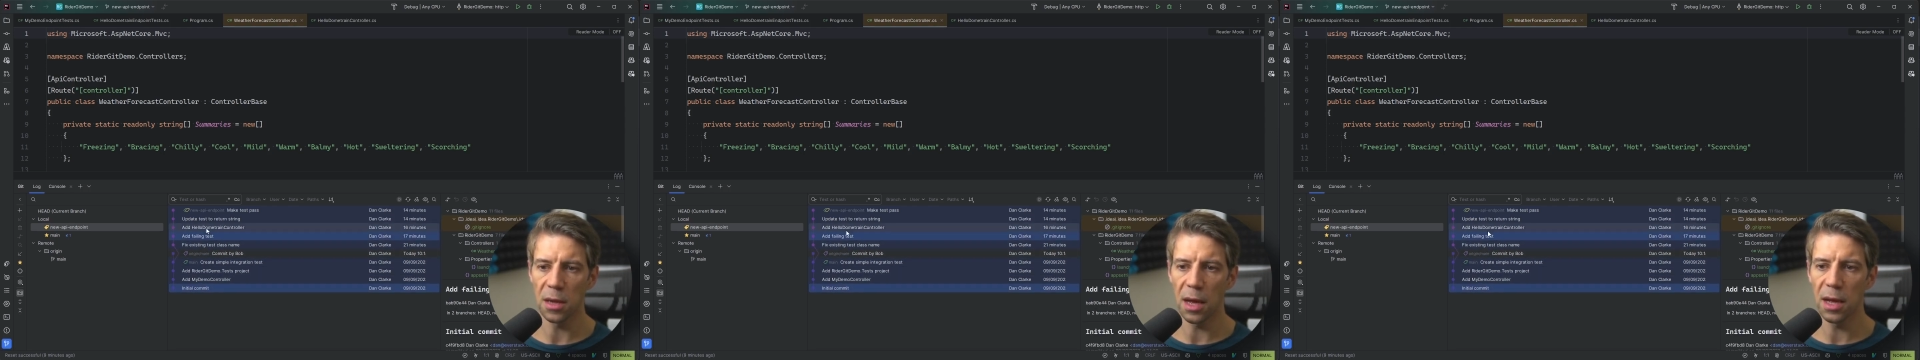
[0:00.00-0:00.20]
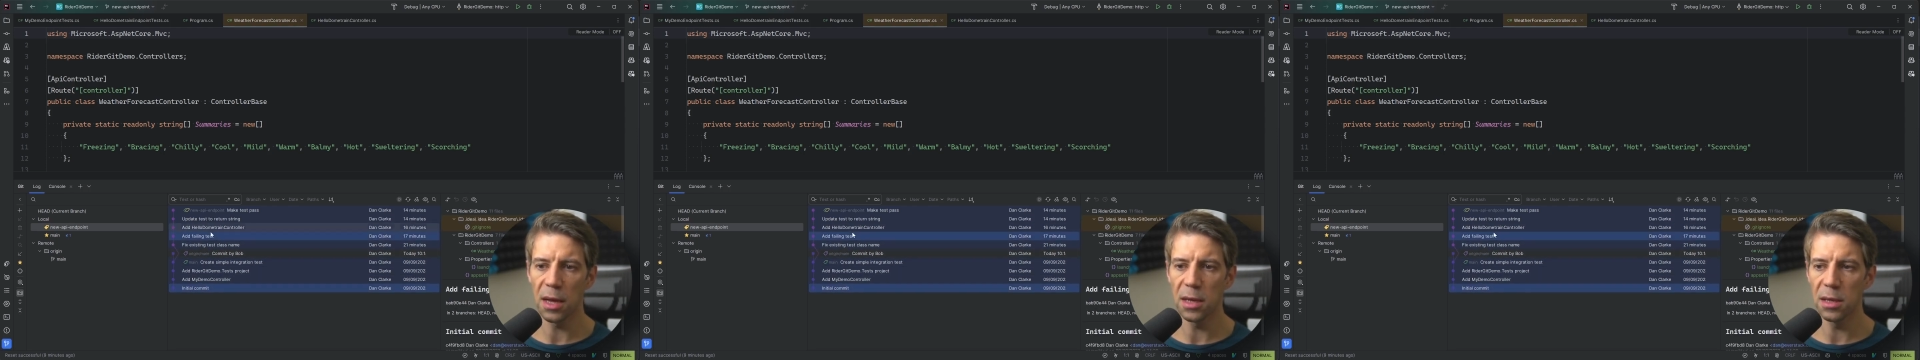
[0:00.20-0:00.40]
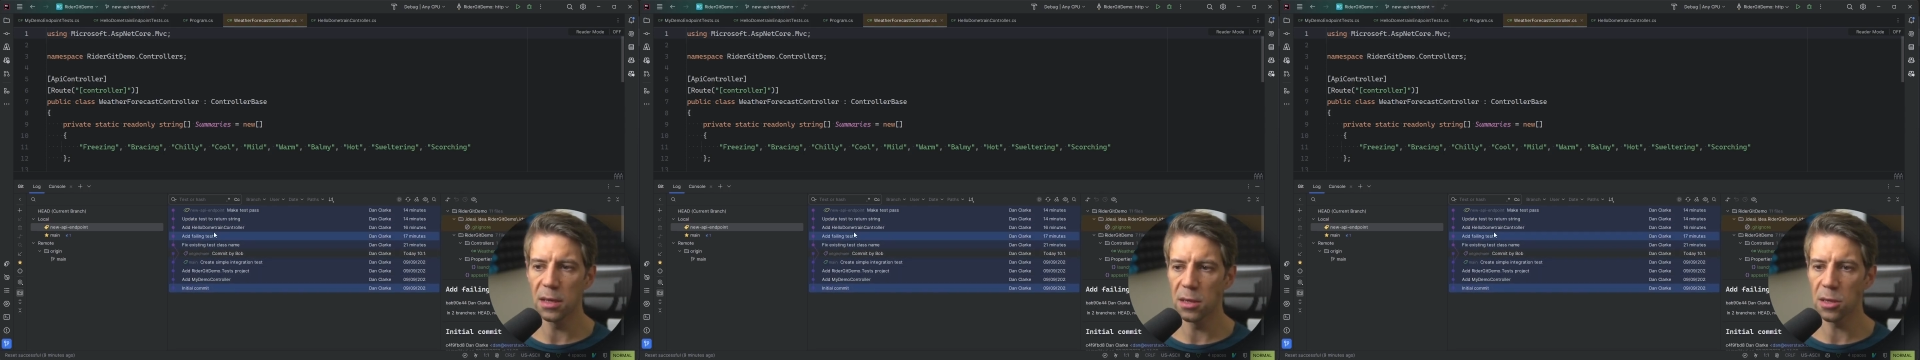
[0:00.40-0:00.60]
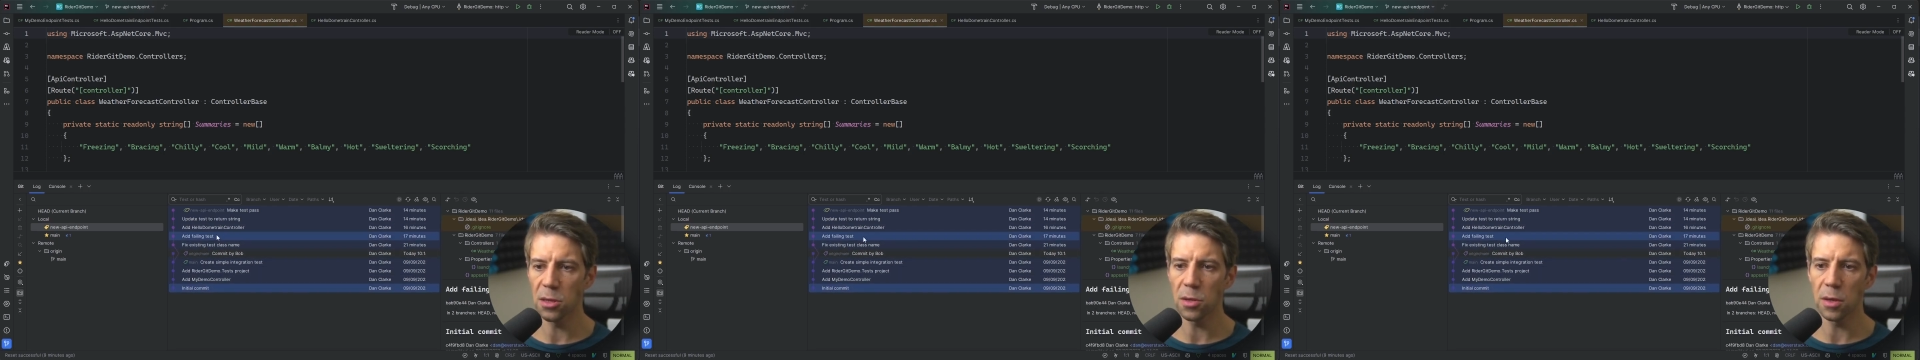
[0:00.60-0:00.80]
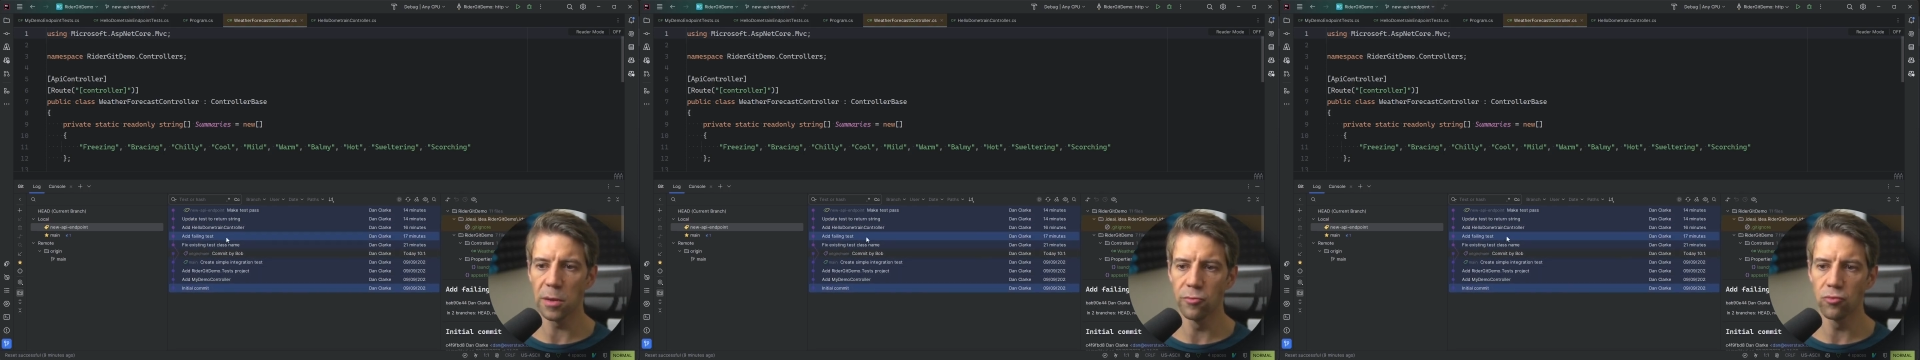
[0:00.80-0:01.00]
and
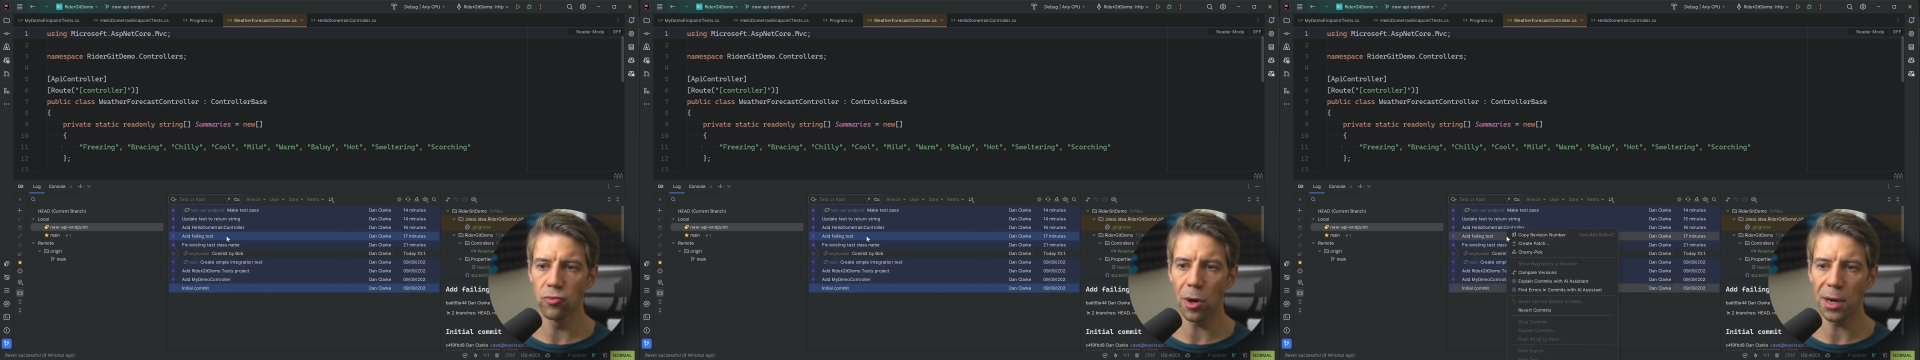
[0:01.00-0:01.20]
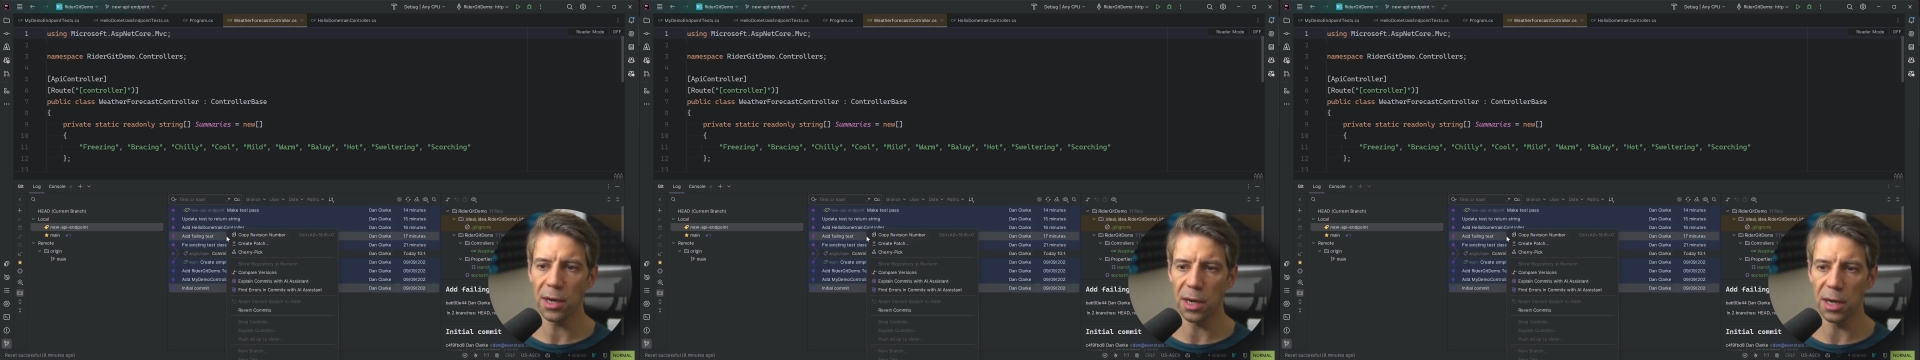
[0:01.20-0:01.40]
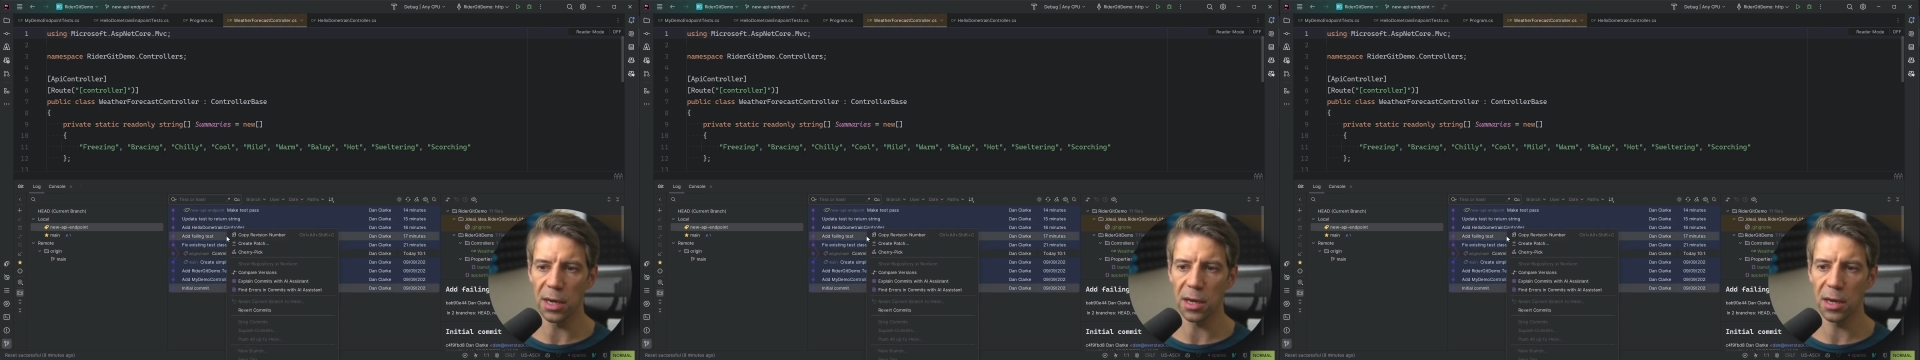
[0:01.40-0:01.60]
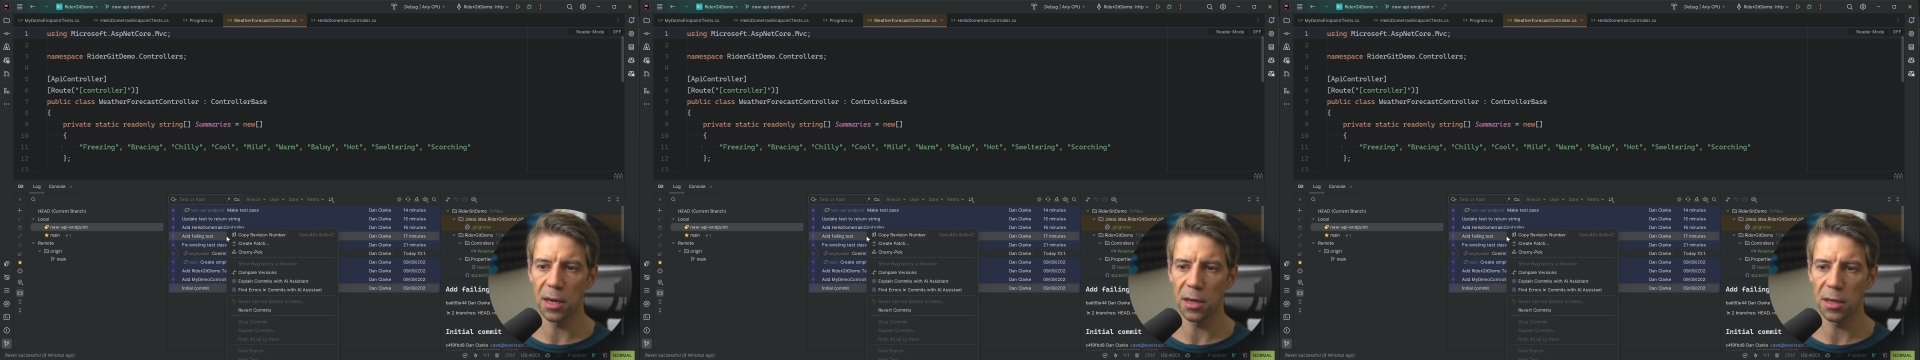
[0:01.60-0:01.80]
you can right click